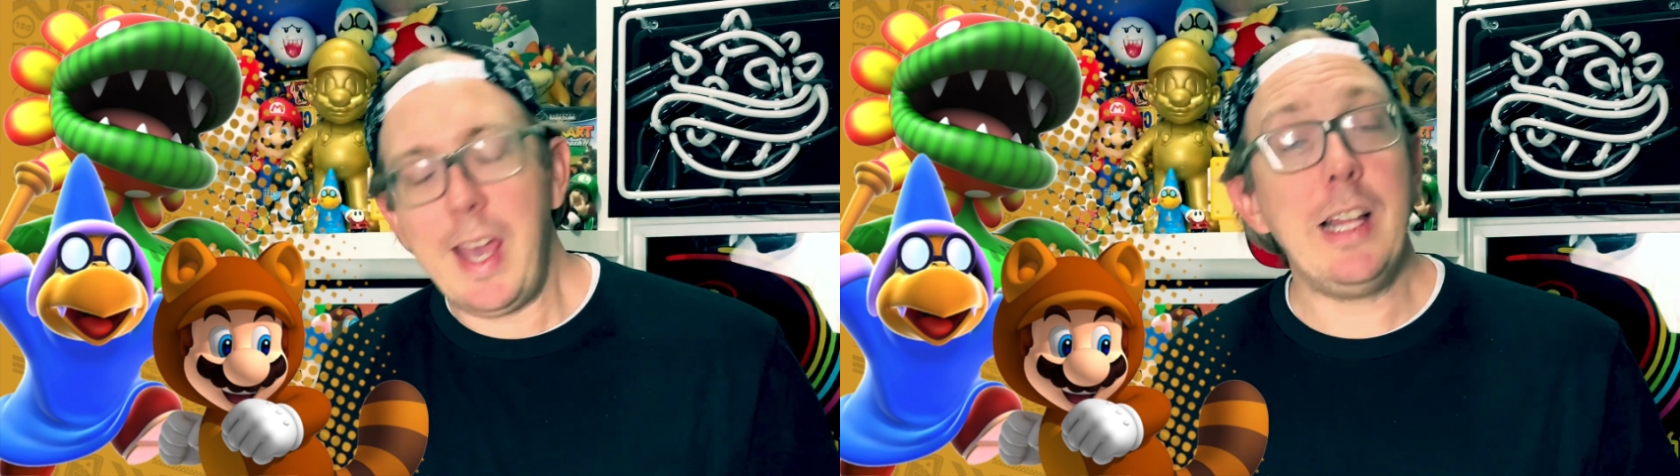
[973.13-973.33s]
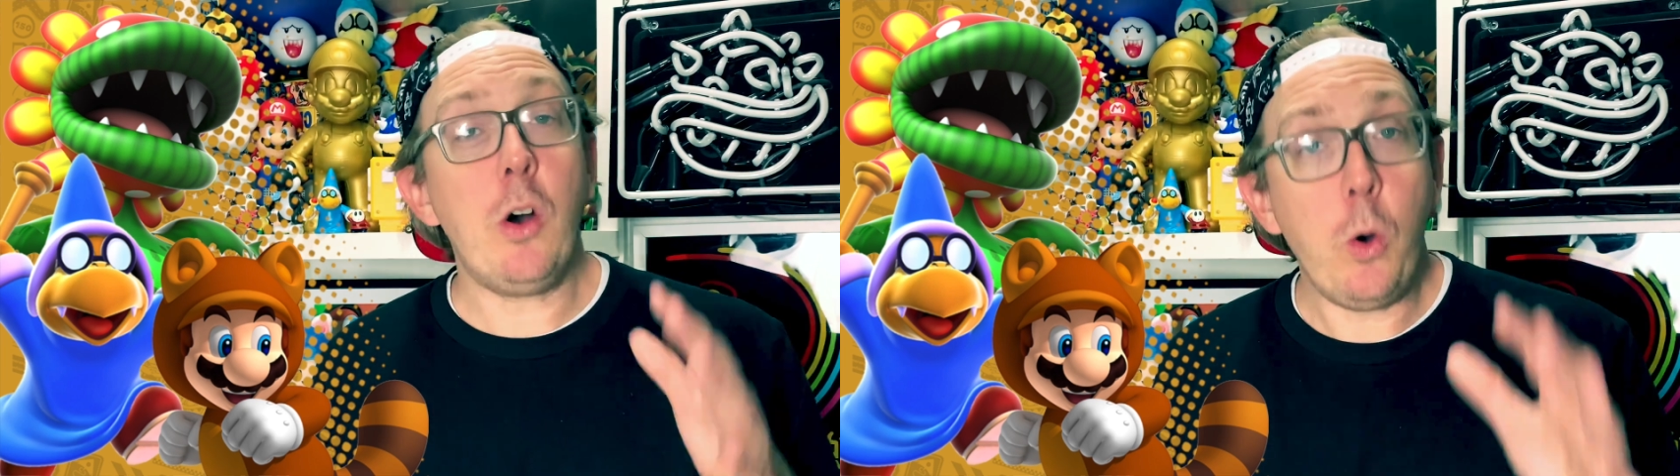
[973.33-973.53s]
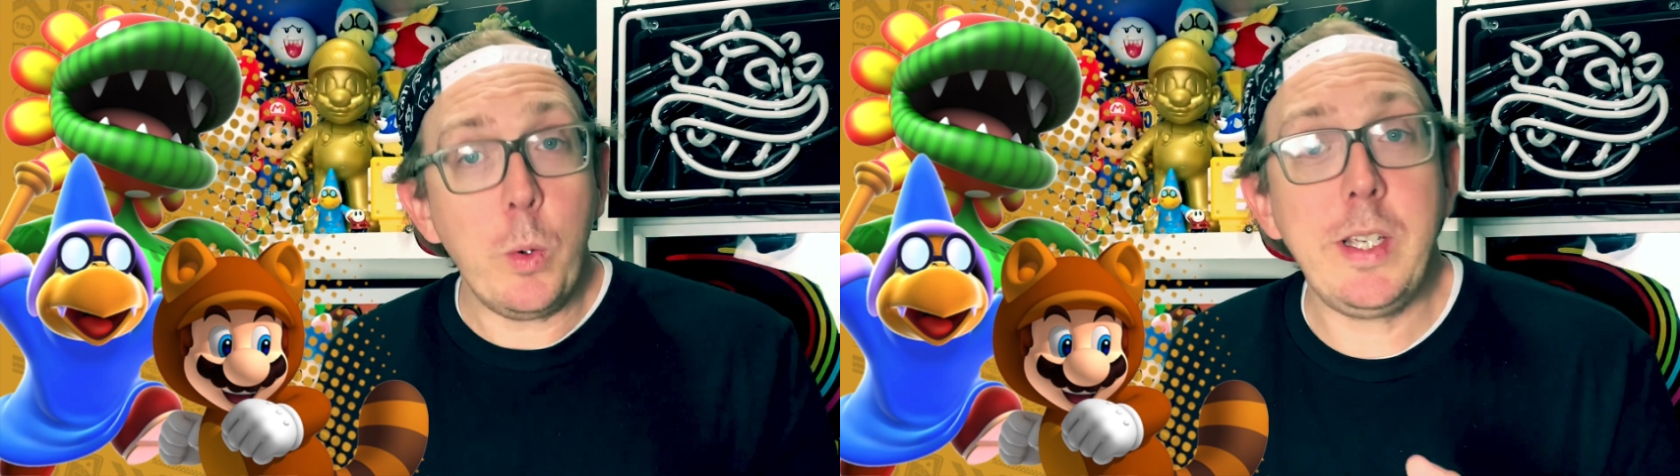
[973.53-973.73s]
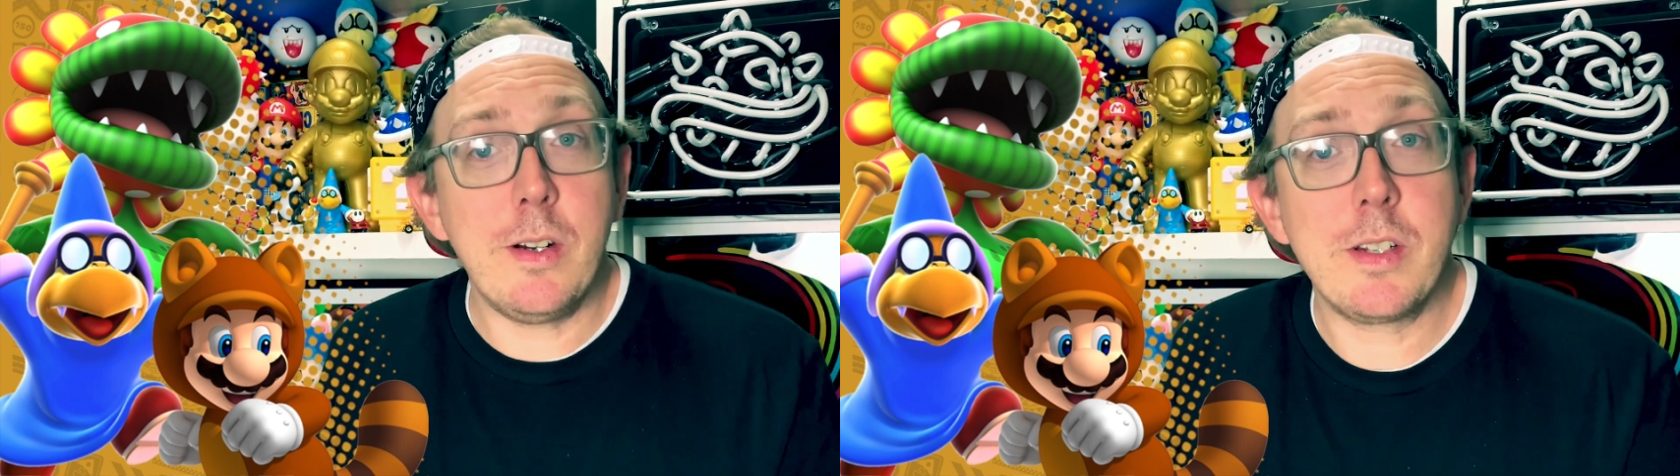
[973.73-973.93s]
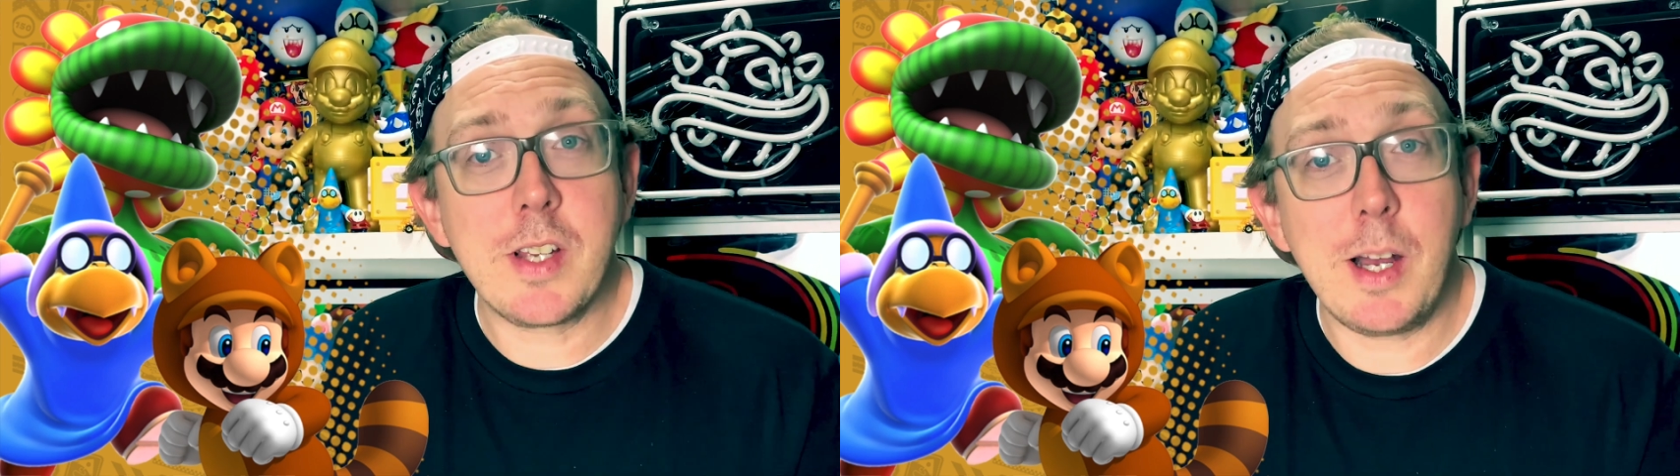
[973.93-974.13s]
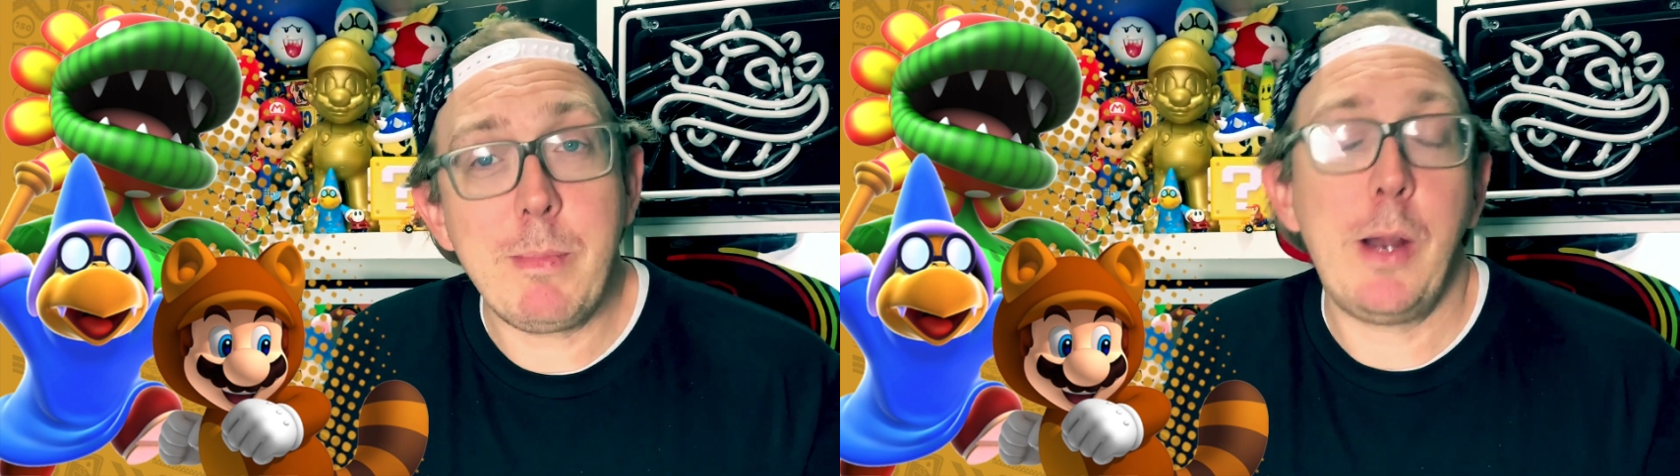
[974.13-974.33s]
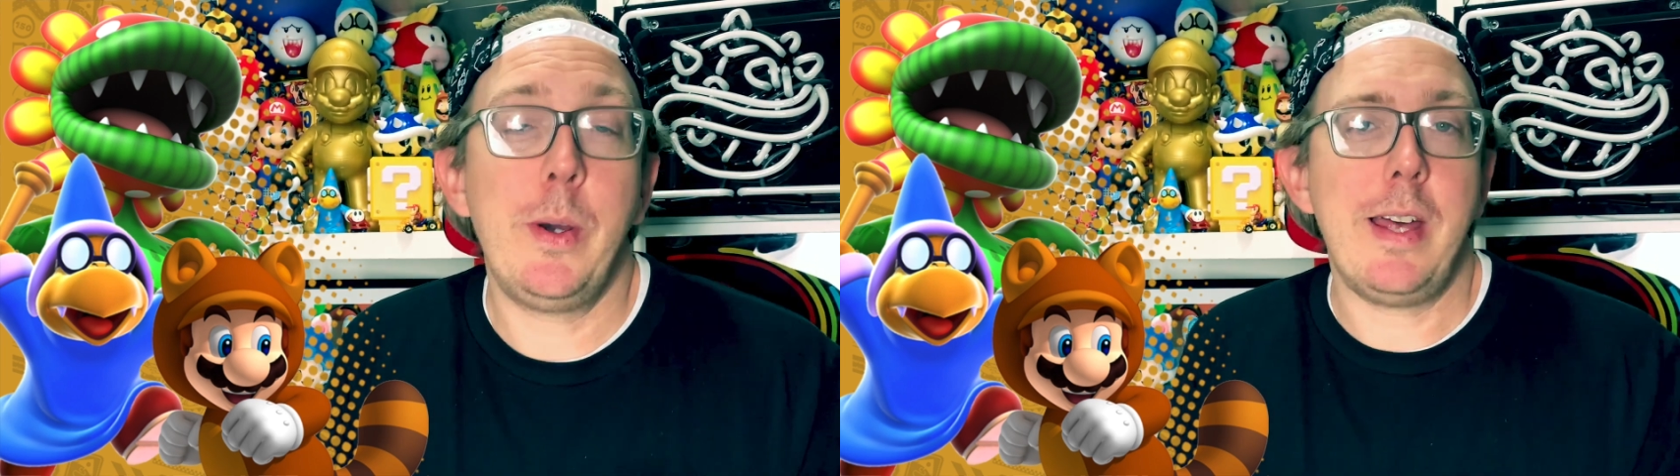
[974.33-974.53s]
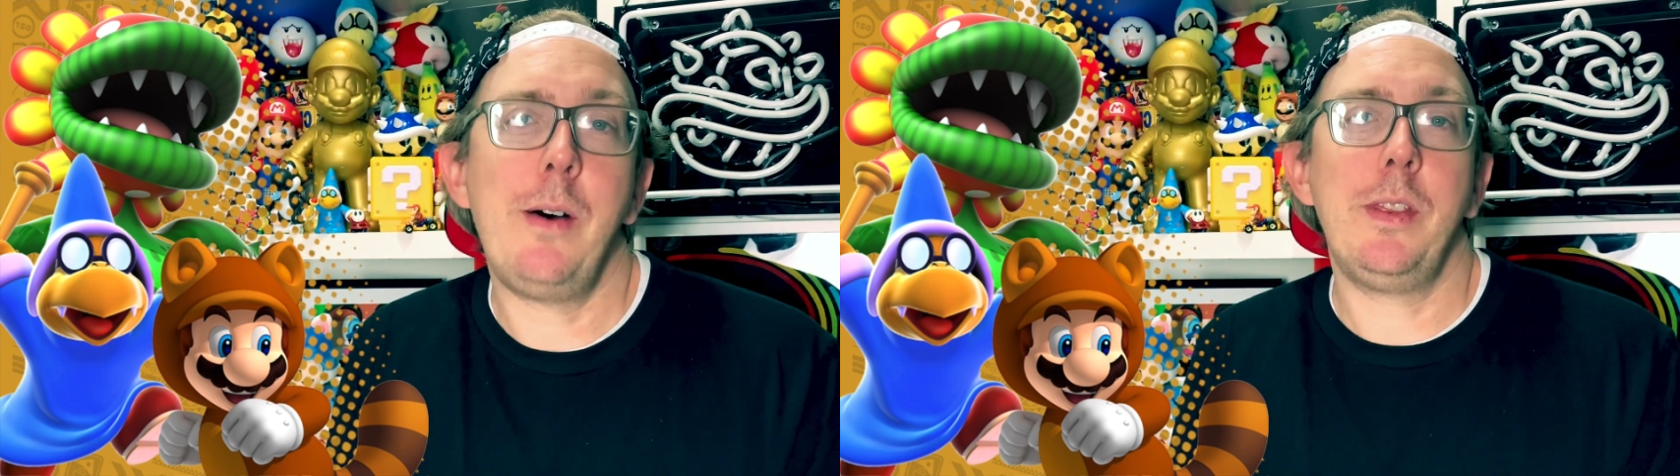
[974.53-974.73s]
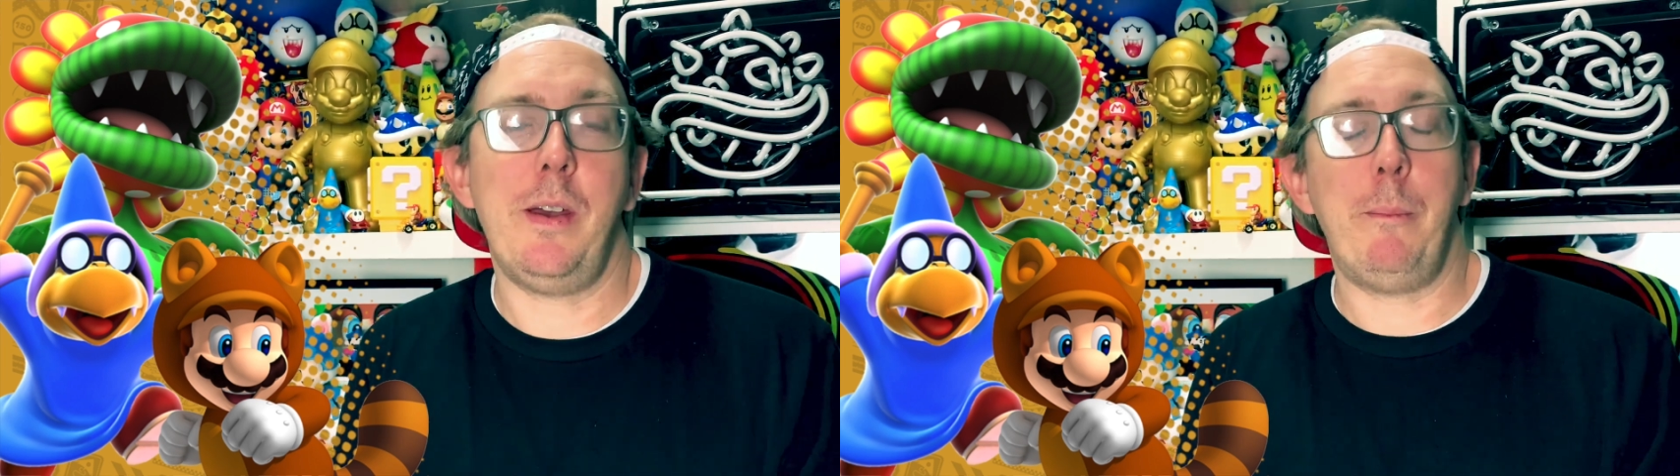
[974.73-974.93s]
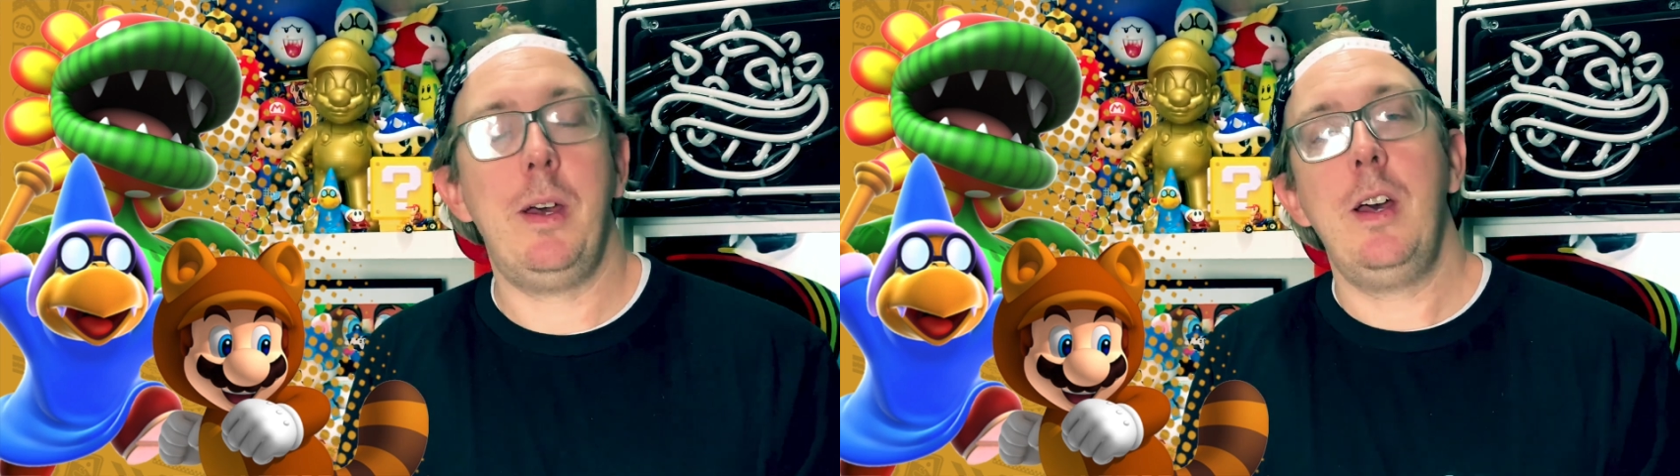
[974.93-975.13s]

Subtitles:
and a whole year has gone by without them.